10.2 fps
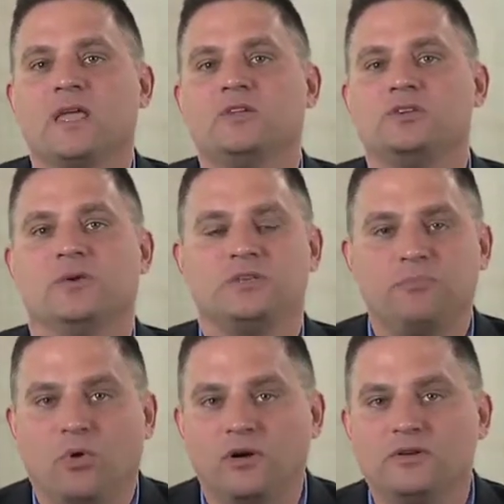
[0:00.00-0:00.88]
So it's
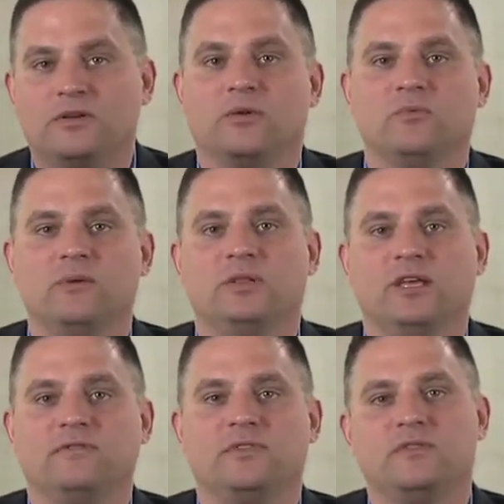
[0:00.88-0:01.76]
important, we
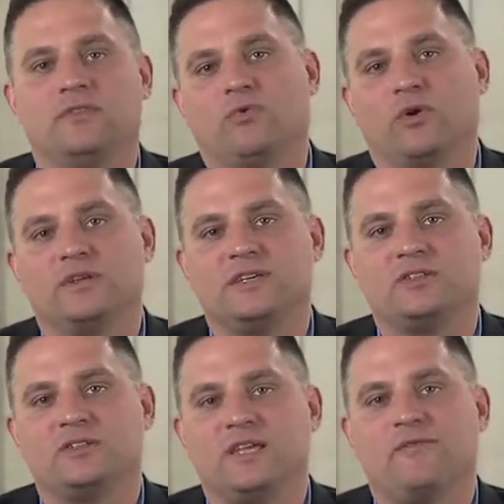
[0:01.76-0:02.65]
believe, for
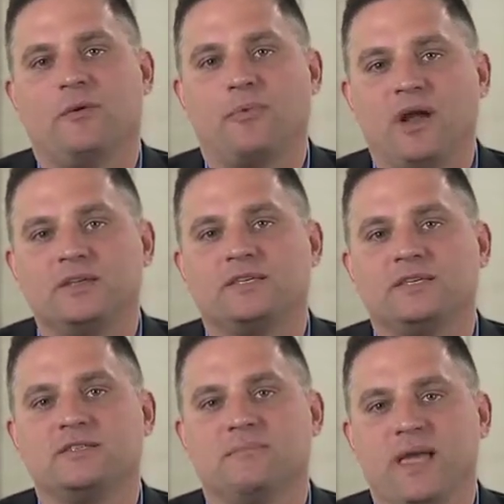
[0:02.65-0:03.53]
organizations to have a process to